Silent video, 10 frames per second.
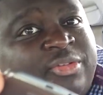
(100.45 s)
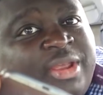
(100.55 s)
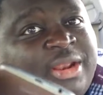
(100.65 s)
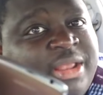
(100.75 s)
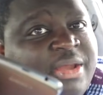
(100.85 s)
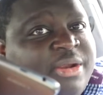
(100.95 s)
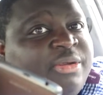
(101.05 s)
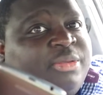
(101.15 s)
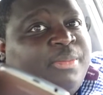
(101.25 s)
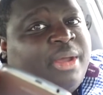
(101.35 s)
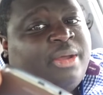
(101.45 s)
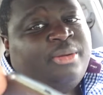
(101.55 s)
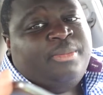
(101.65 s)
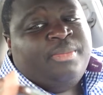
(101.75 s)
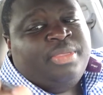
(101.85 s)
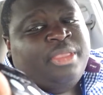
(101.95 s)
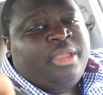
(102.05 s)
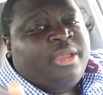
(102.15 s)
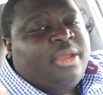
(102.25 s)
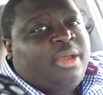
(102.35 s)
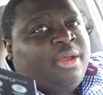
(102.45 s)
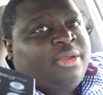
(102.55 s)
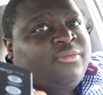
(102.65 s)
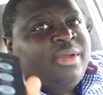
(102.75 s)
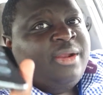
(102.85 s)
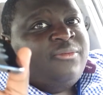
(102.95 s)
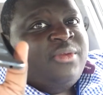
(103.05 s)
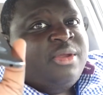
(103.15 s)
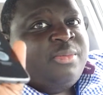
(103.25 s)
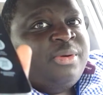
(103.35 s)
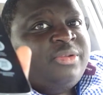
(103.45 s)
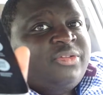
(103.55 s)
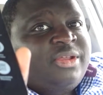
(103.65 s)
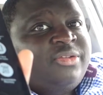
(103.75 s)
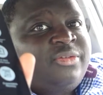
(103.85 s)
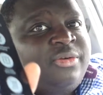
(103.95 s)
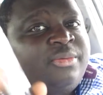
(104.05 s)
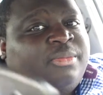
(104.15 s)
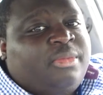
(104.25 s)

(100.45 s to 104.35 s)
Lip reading: jack down here at the bottom. You've got a fingerprint sensor.